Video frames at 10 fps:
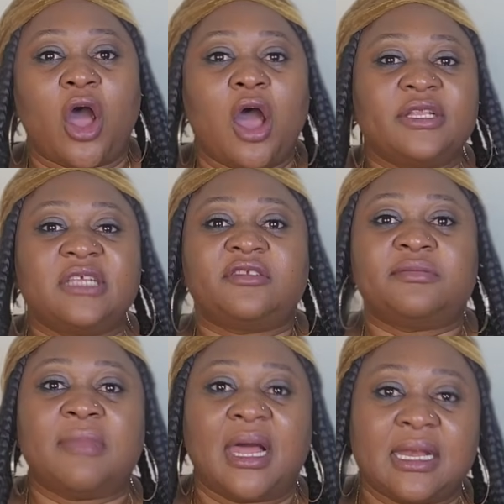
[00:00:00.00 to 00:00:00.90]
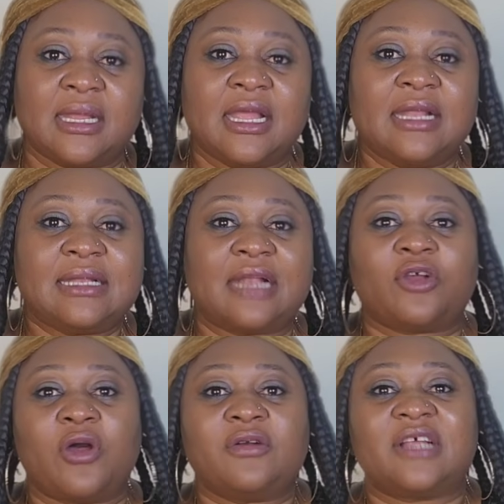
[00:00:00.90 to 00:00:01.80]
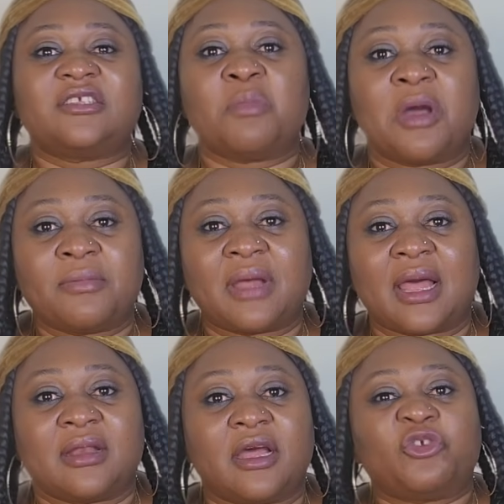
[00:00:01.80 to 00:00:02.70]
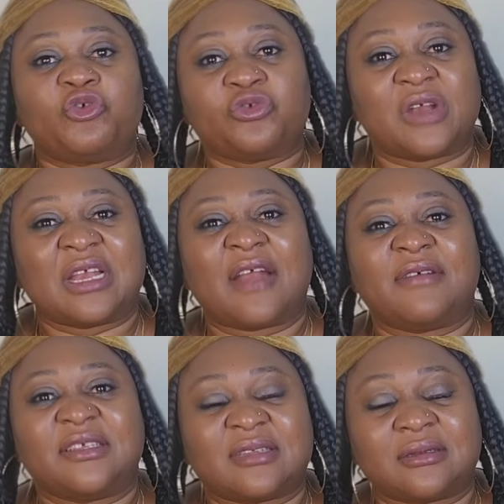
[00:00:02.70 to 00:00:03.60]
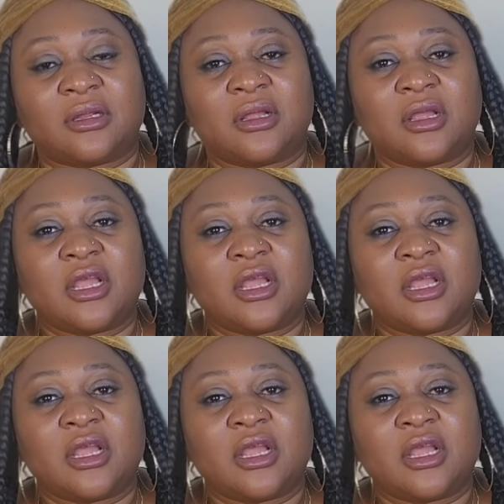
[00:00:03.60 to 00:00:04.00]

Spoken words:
all this money that Congress mom and her children are raising